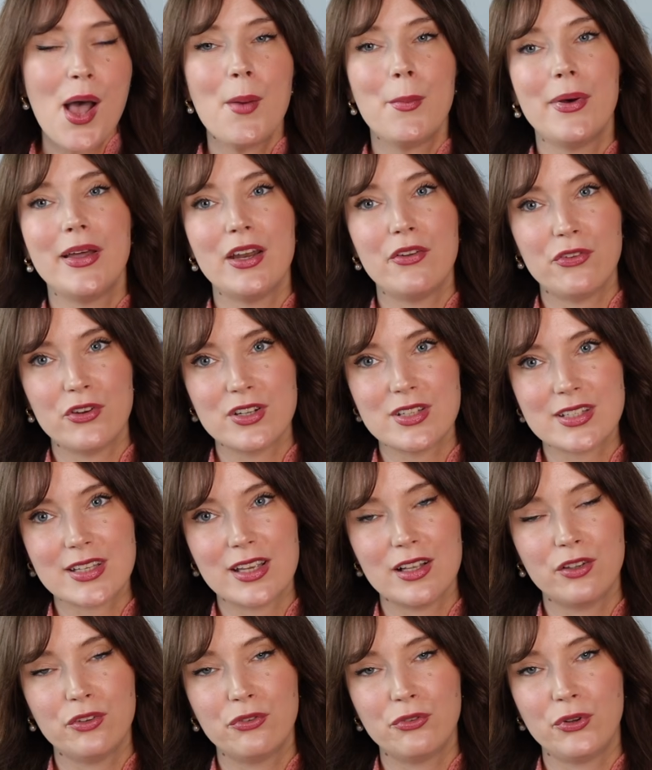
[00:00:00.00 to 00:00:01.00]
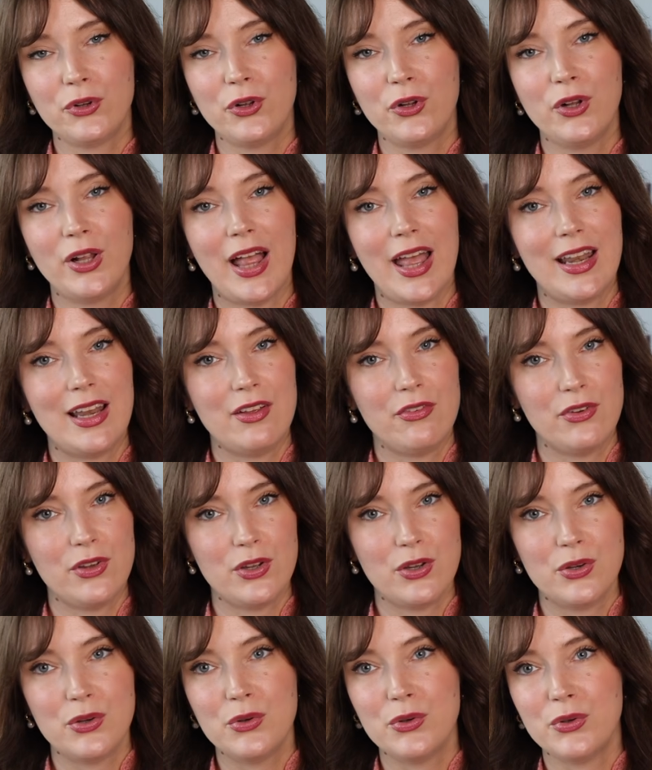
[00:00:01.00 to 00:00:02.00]
But if you're skillful, and if
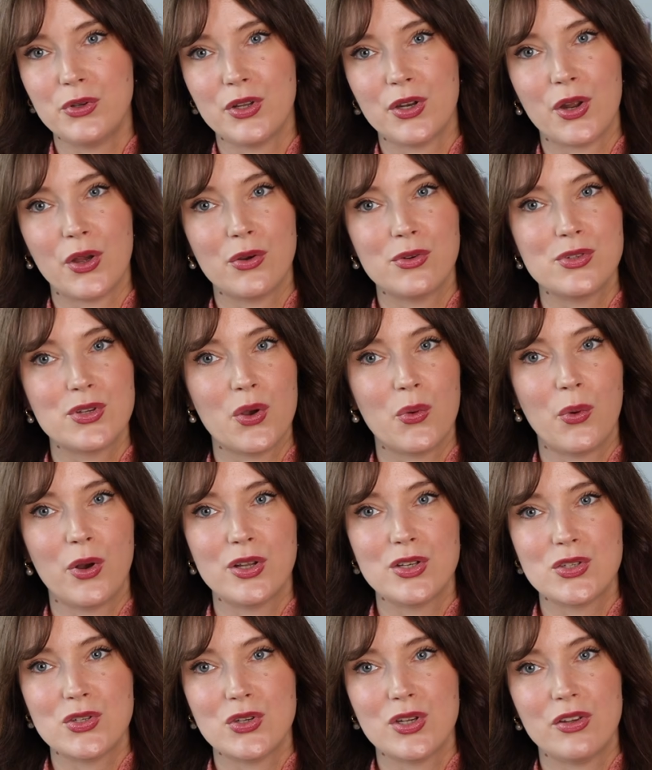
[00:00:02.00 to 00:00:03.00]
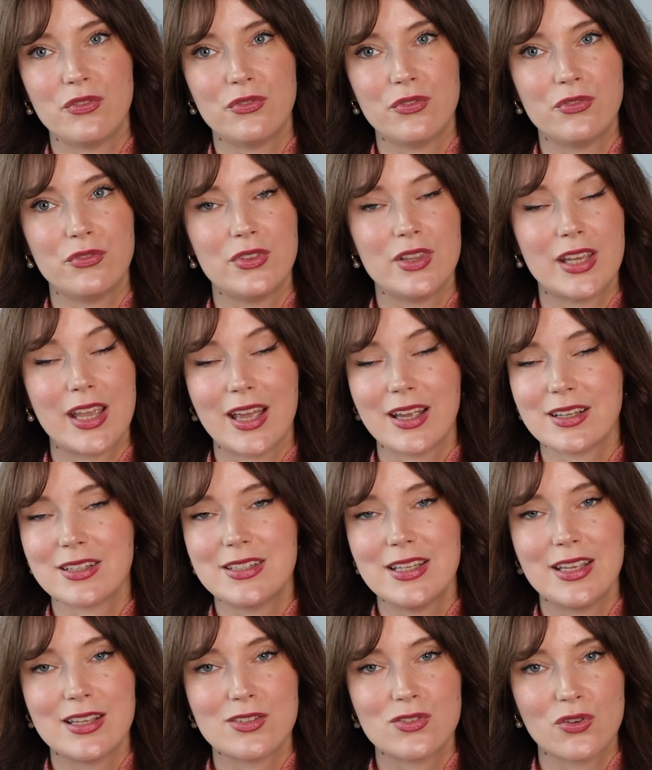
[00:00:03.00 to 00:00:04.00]
you don't want to, if the
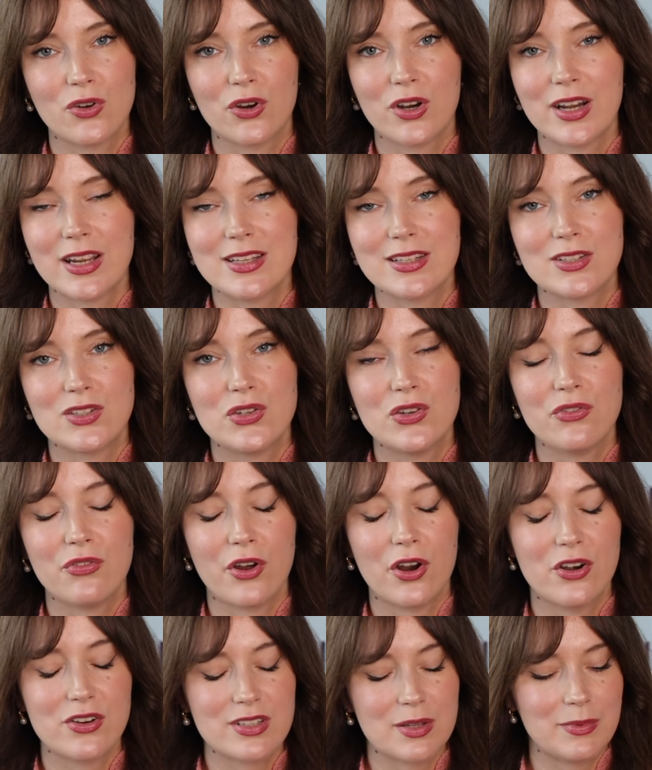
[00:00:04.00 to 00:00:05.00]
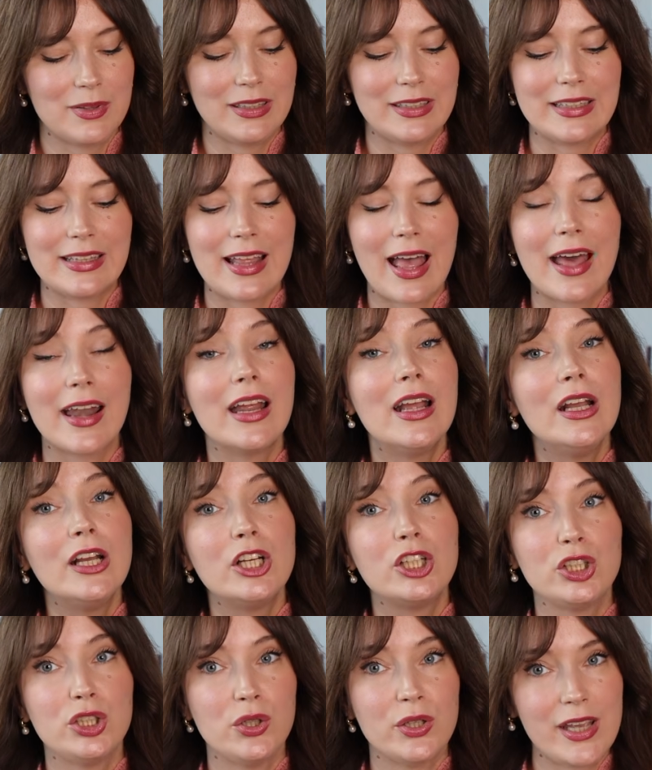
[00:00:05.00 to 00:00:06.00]
Cartier store is too far or something like that,
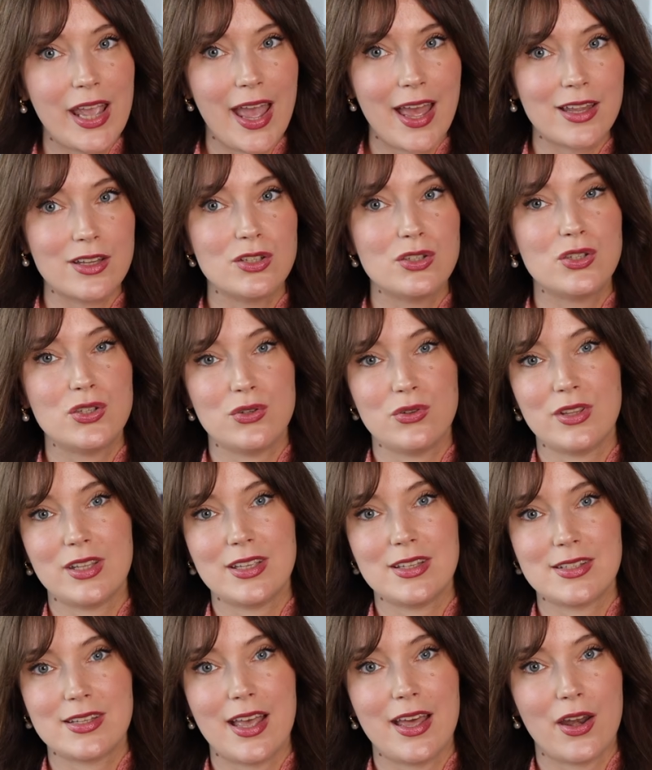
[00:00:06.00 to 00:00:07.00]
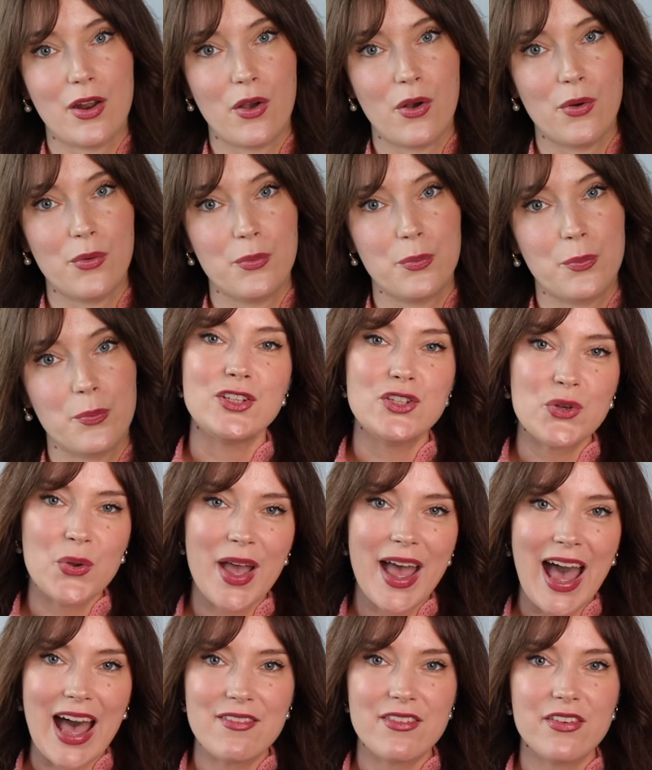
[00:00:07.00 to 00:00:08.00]
you can do this at home. I do
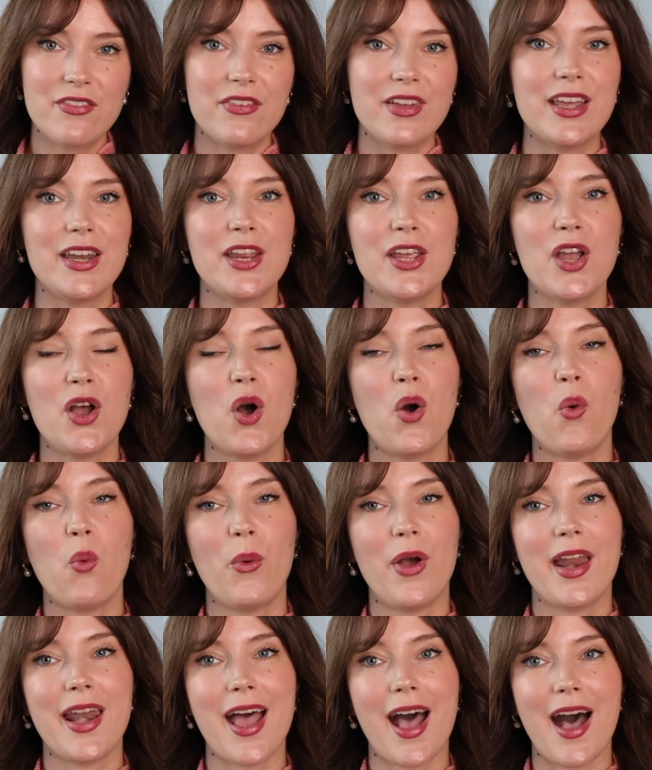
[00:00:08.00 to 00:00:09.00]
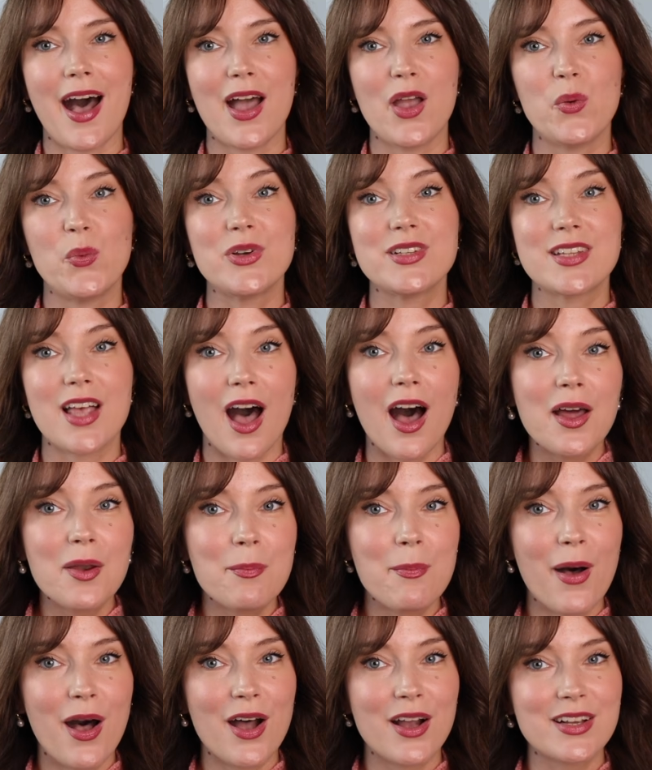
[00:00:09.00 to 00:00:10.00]
have a video when I was
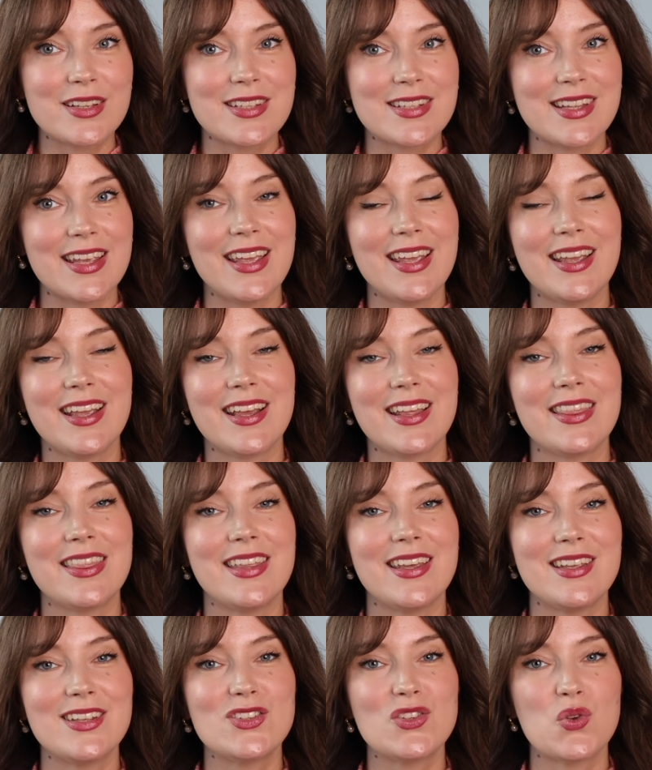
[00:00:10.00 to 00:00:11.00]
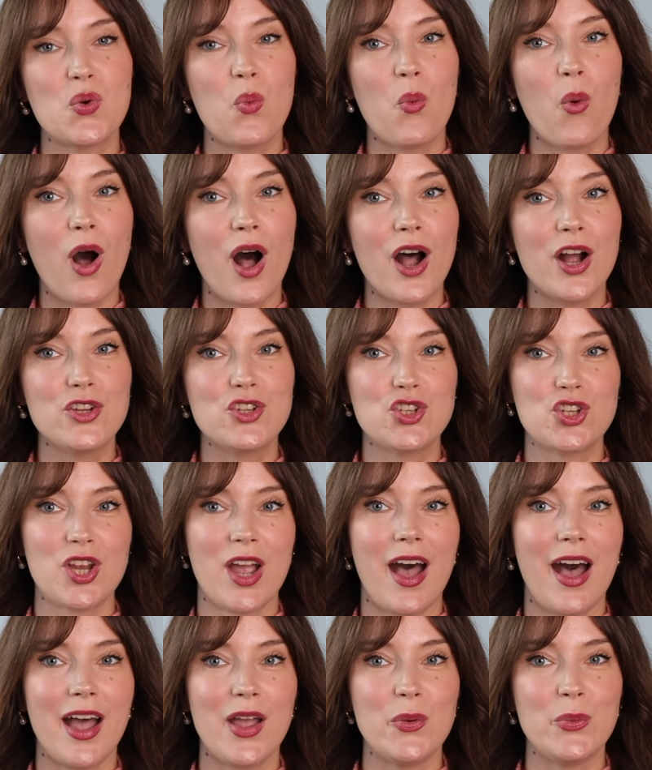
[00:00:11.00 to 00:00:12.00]
unboxing this
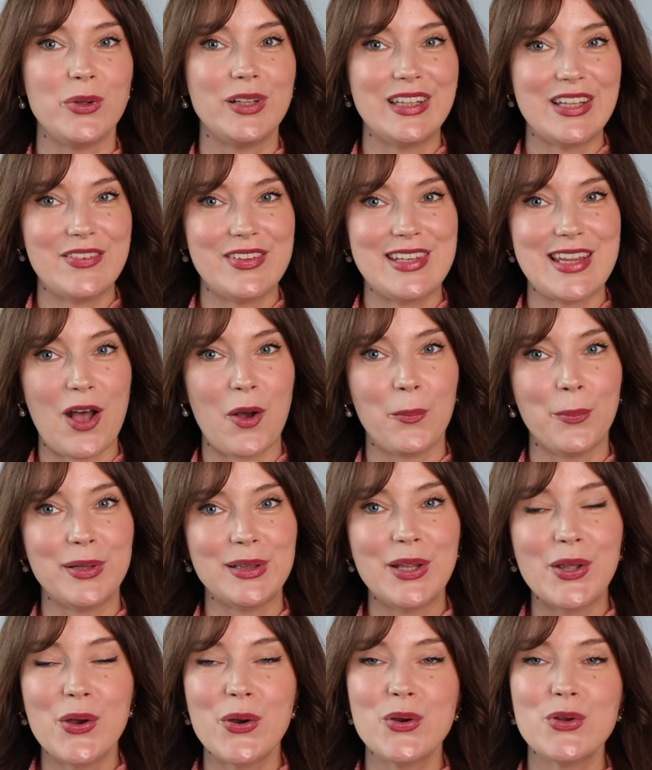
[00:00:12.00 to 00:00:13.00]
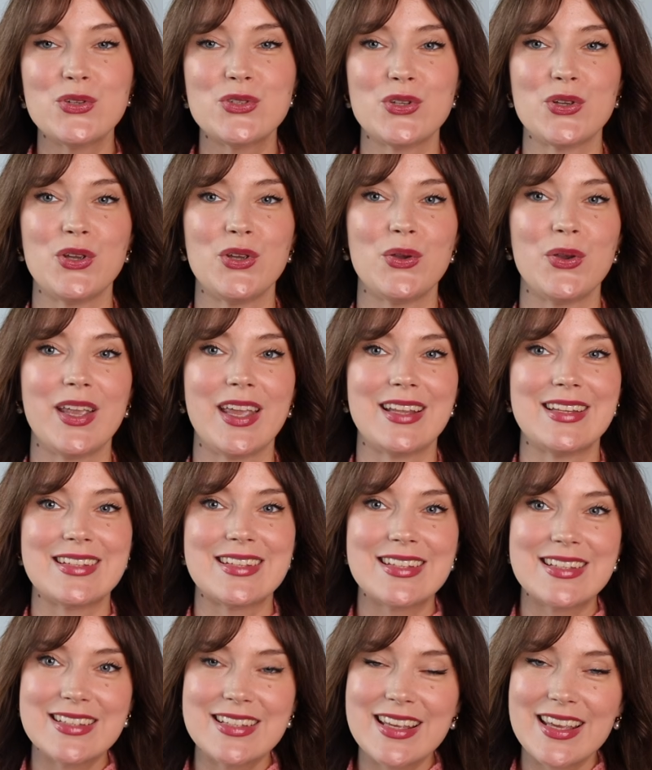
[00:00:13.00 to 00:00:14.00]
watch. I will leave it down below so you can
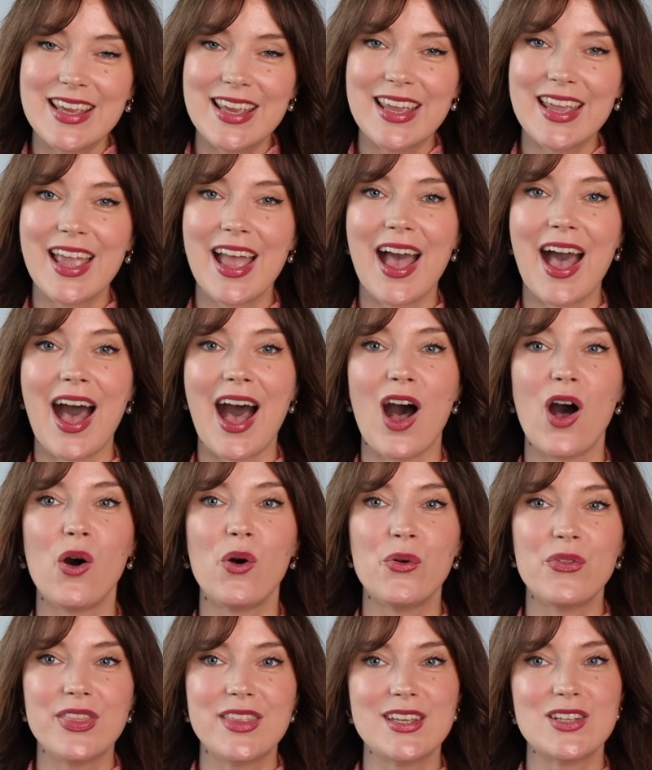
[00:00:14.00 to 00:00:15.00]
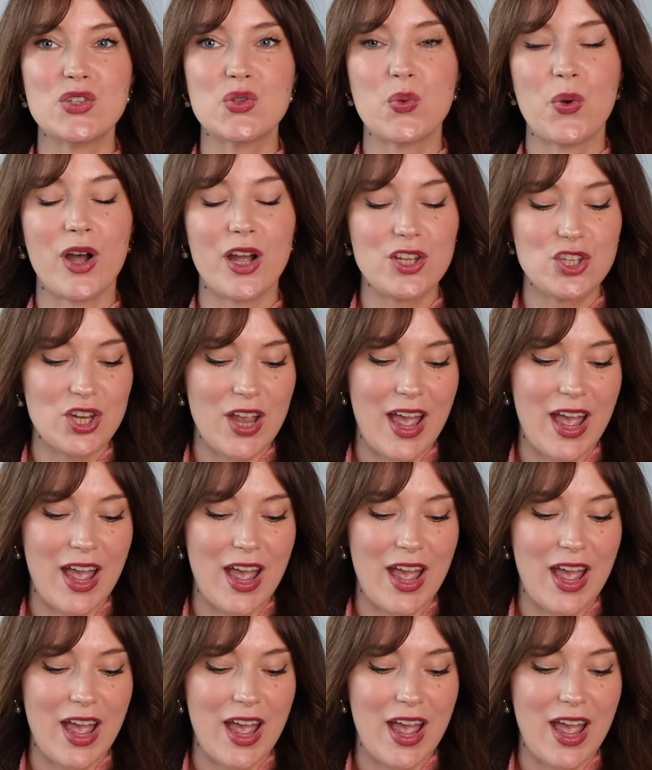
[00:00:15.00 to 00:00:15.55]
see how this watch